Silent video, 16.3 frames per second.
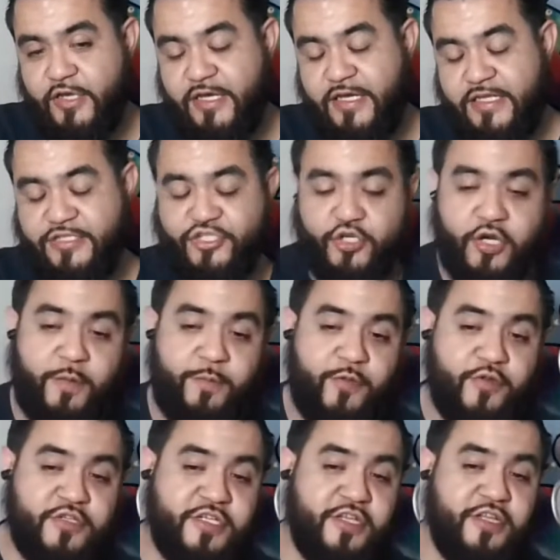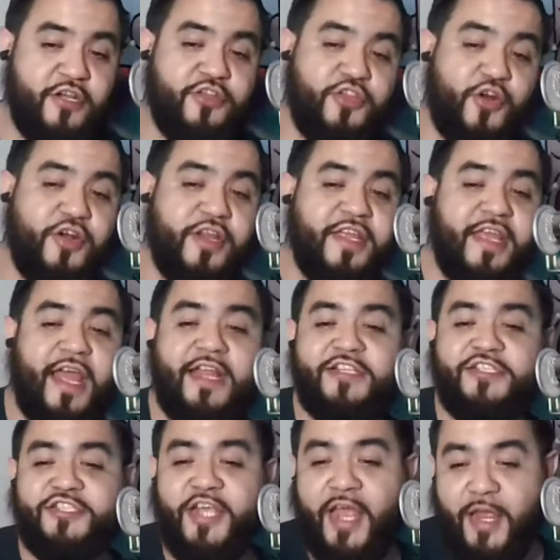a tribute to the
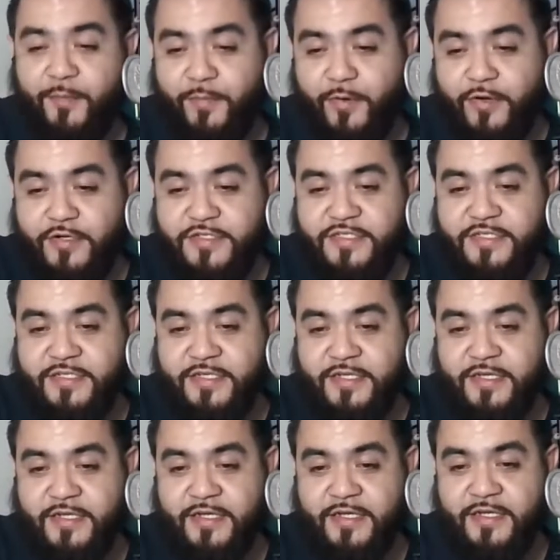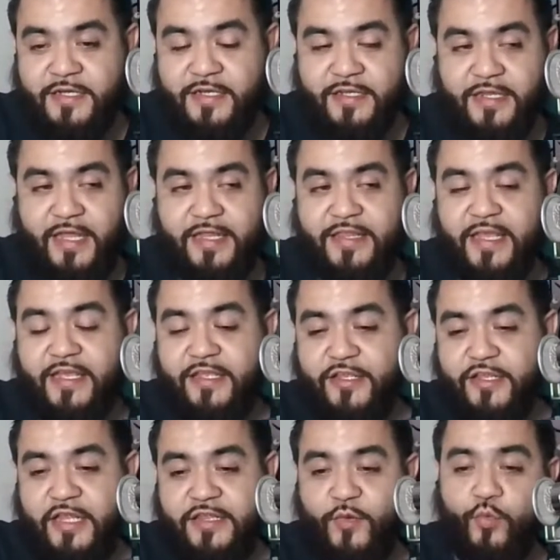38 chambers that
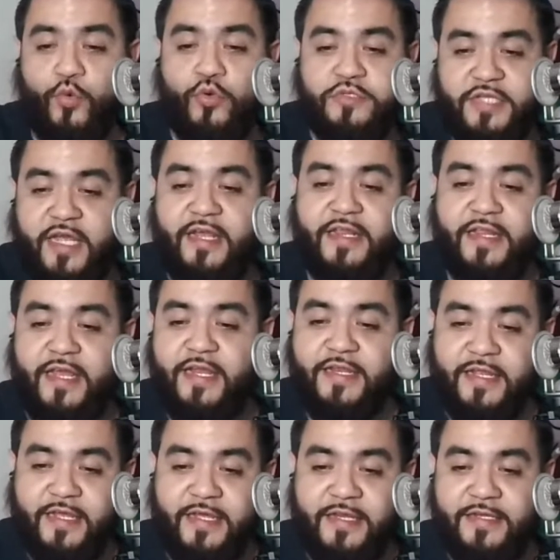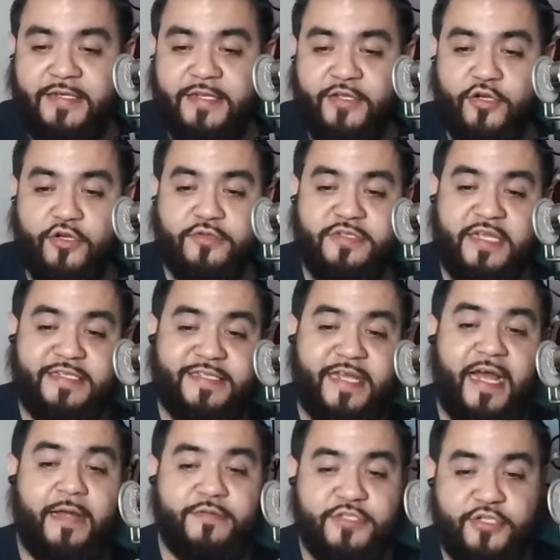the Wu-Tang Clan did, you know what I'm saying,
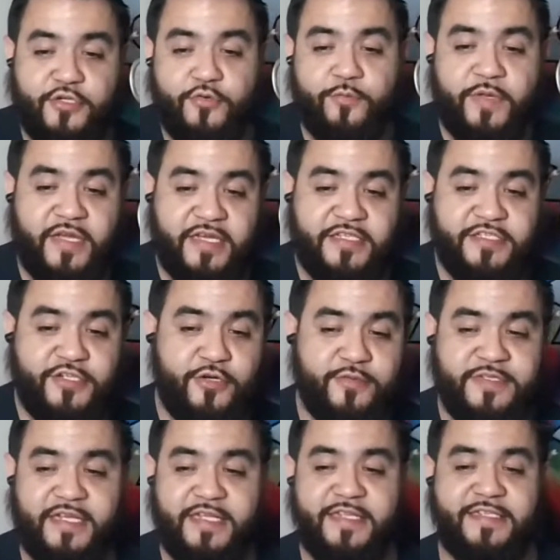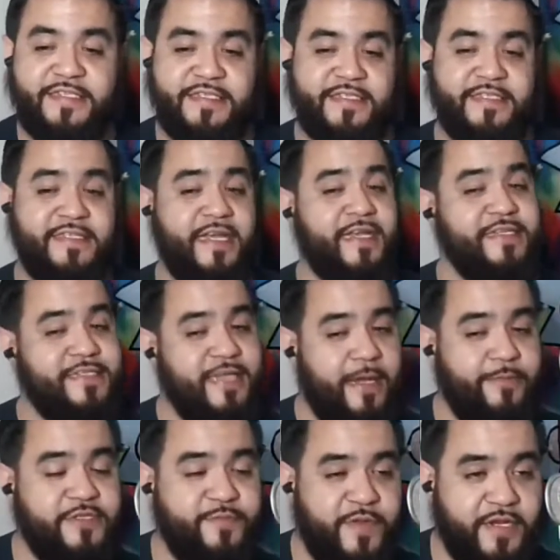times two, because you know what I'm saying, this is the second
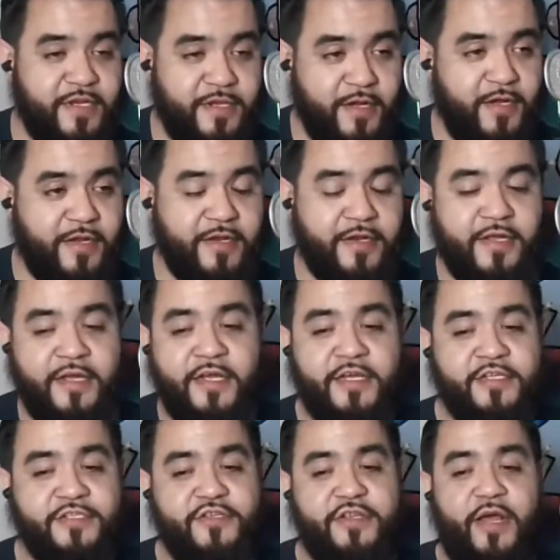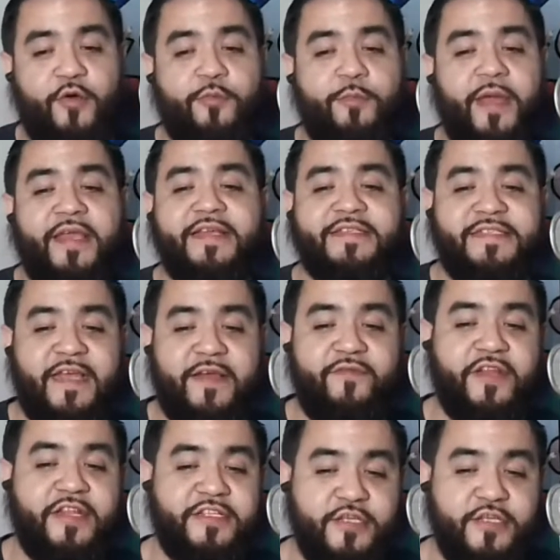time it's been done. So that would make it
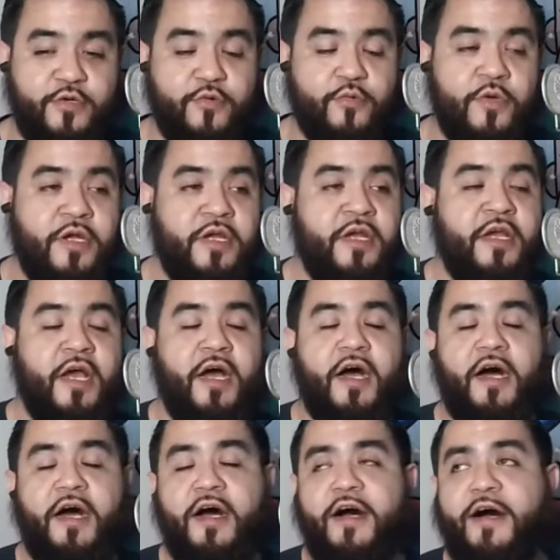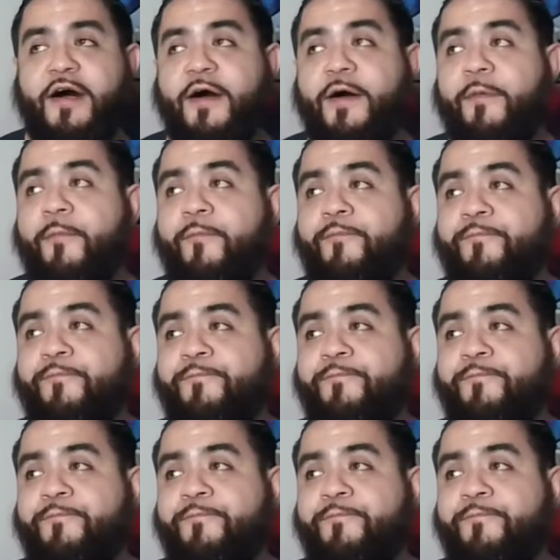72. On